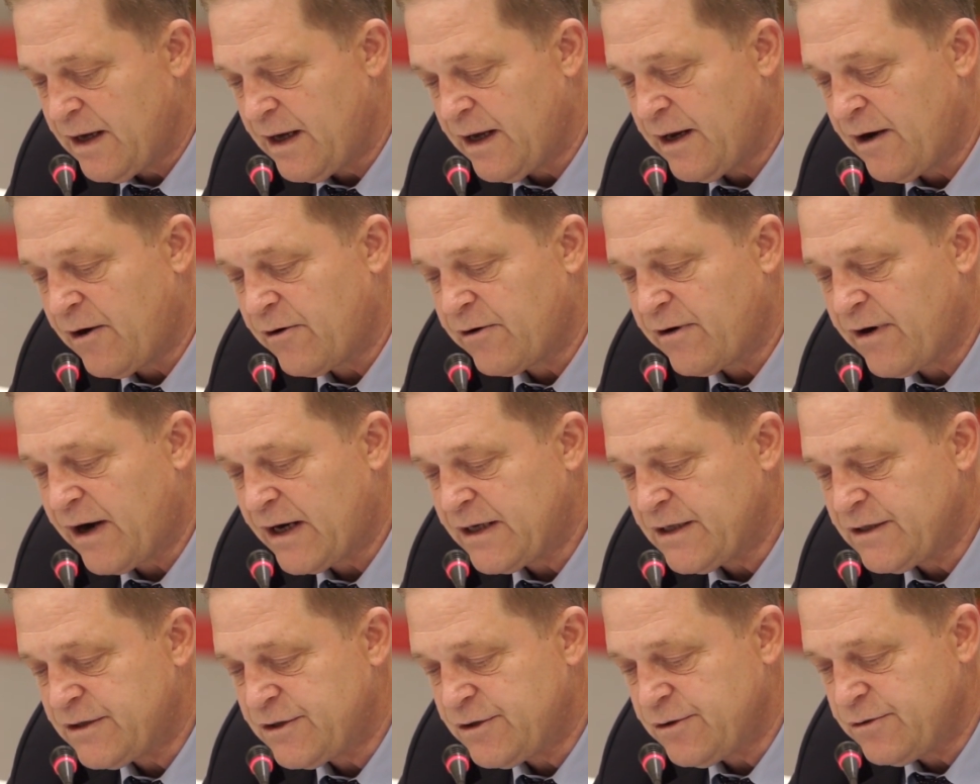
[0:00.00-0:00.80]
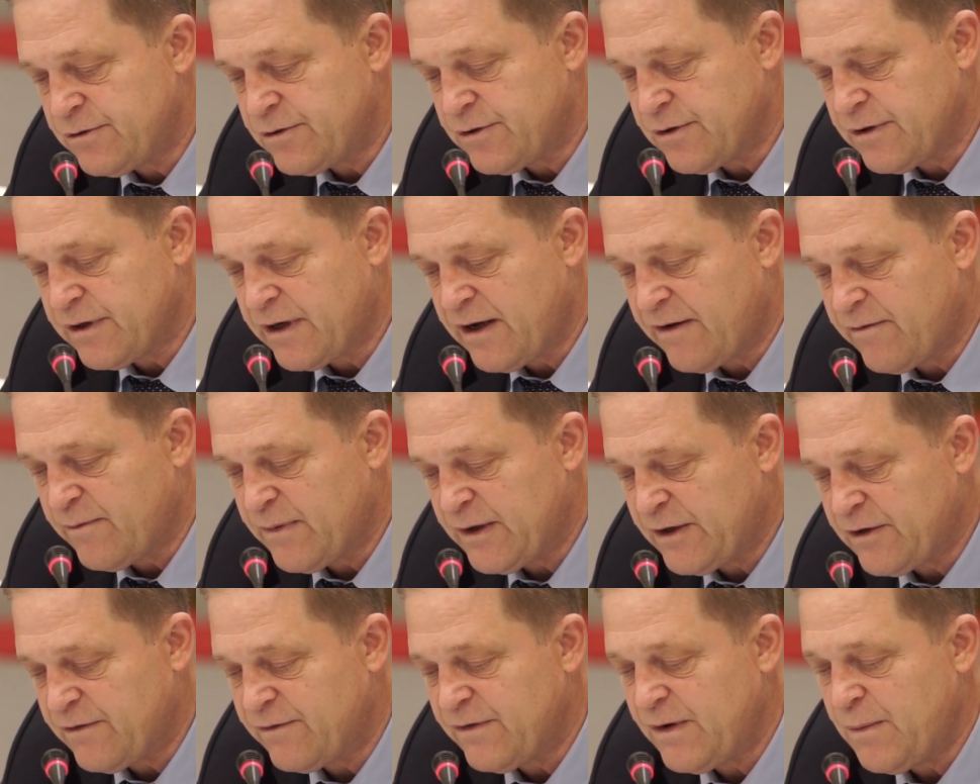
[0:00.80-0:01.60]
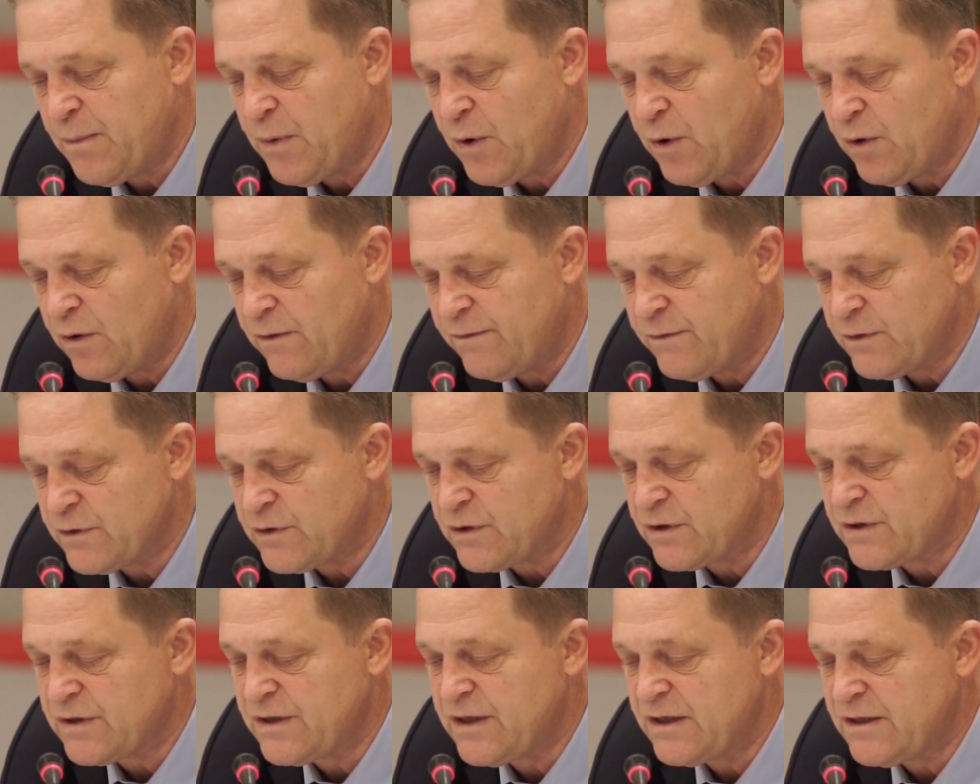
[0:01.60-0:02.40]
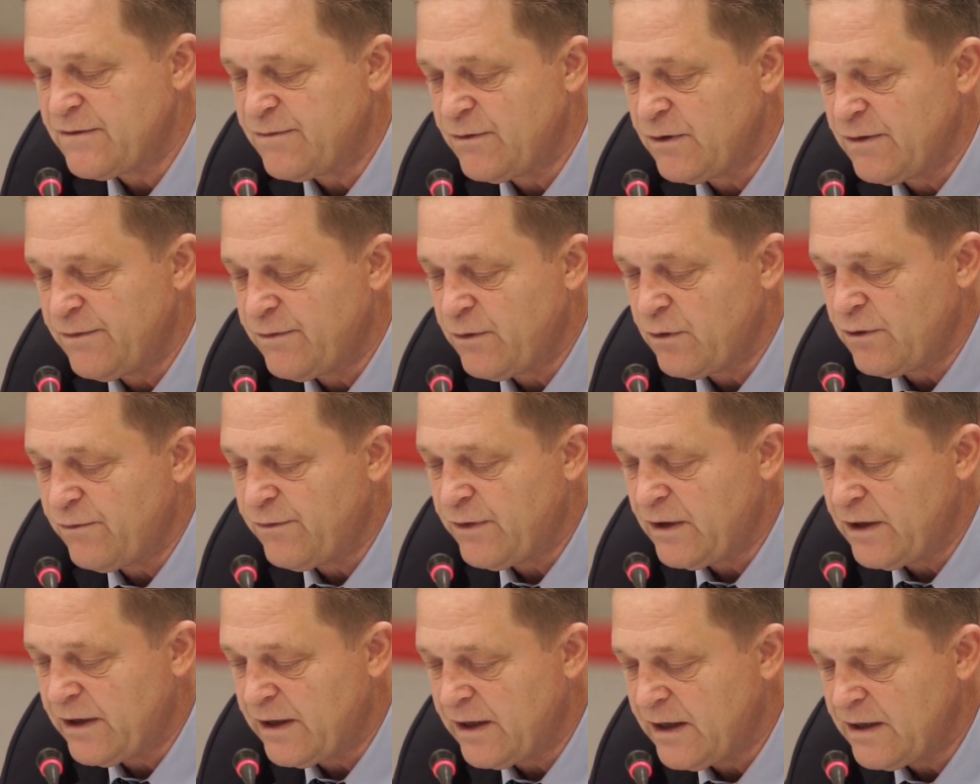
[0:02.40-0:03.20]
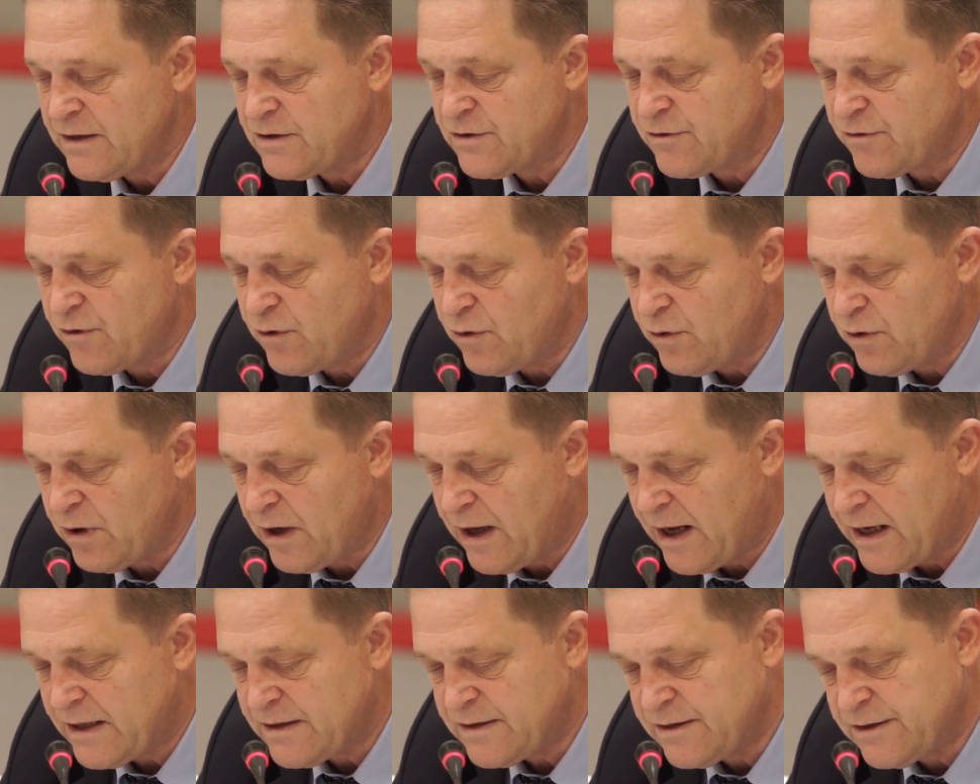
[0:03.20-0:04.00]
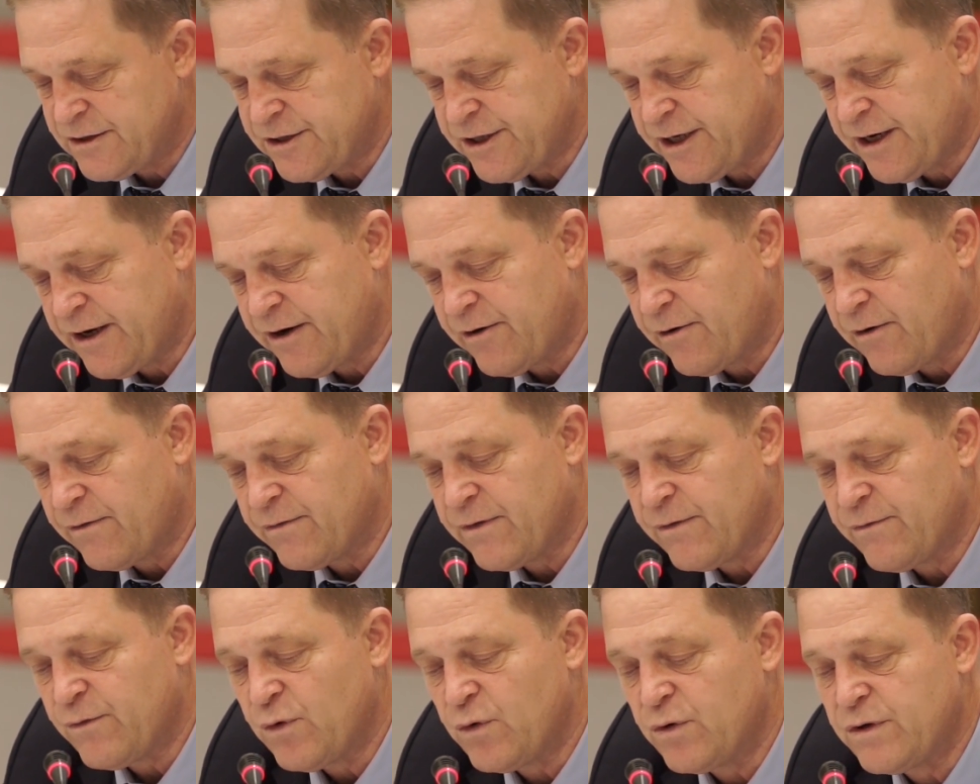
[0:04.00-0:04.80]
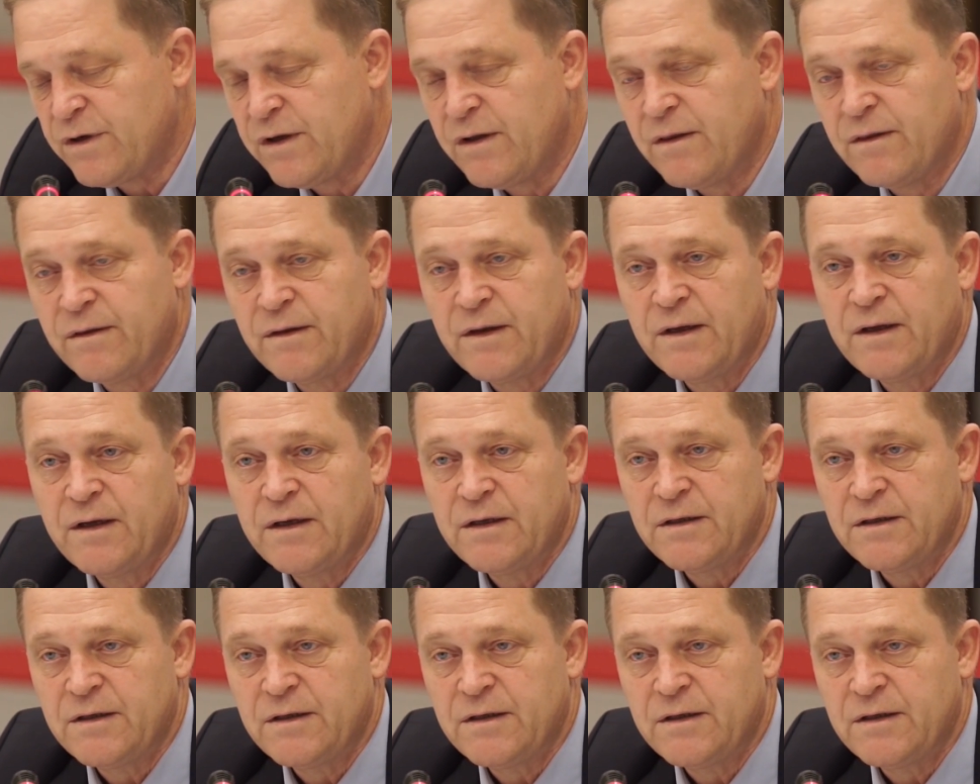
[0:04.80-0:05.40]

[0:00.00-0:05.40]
and our gratitude to the Government of Nepal for successfully fulfilling its role as the chair of the 14th